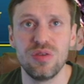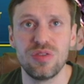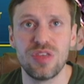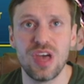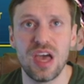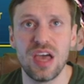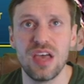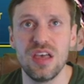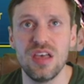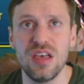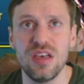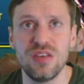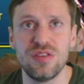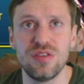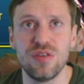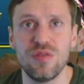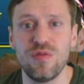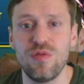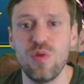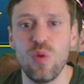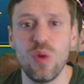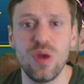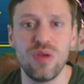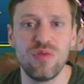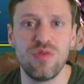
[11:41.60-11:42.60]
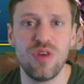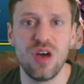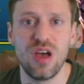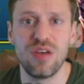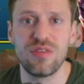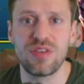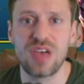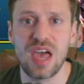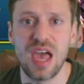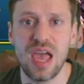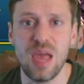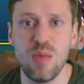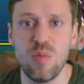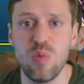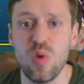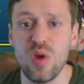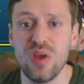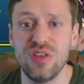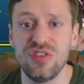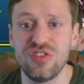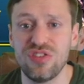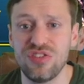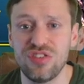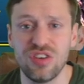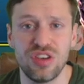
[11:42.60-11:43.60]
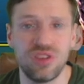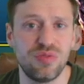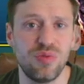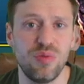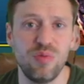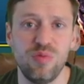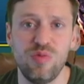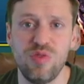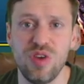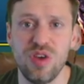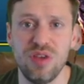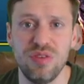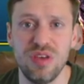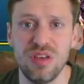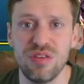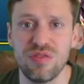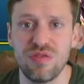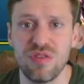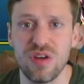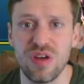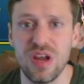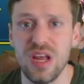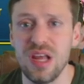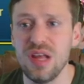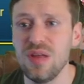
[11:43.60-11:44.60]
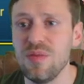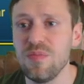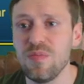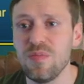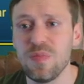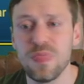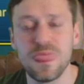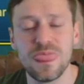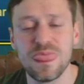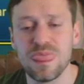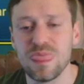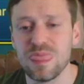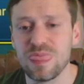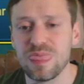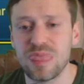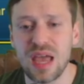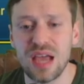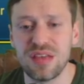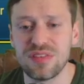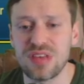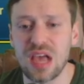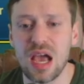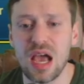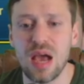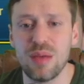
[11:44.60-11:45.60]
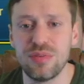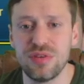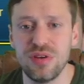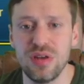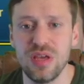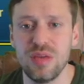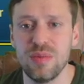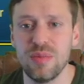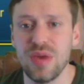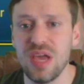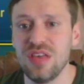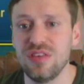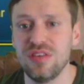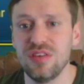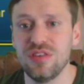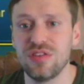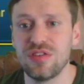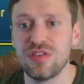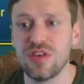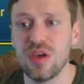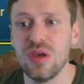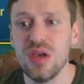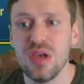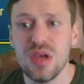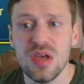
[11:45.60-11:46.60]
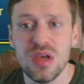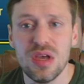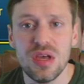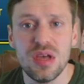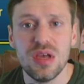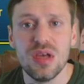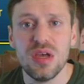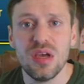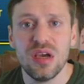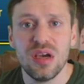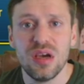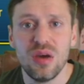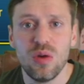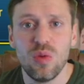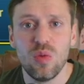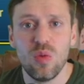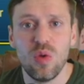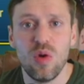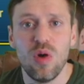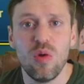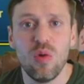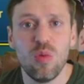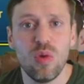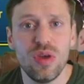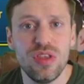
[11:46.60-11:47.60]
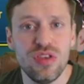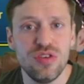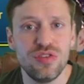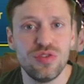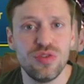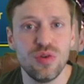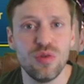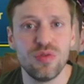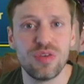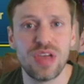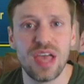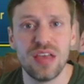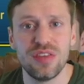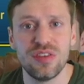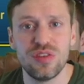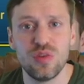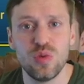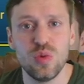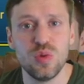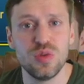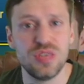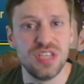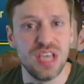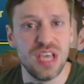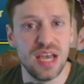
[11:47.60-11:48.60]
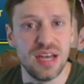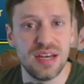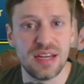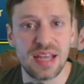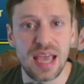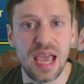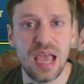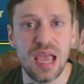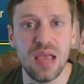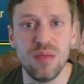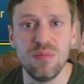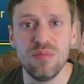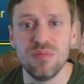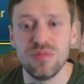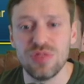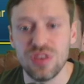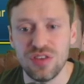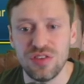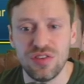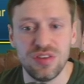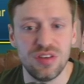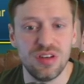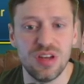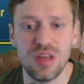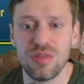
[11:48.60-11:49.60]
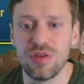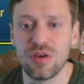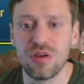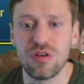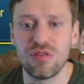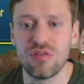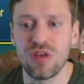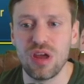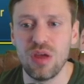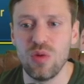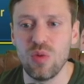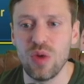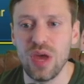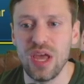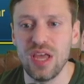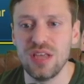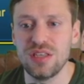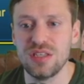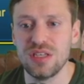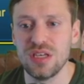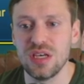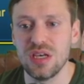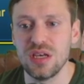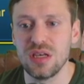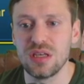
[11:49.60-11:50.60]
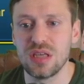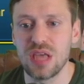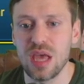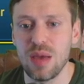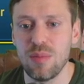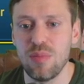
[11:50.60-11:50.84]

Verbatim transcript: that is 45k points just from 3v3. That is absolutely amazing. So when you sort of get towards the end game, this is another great way to get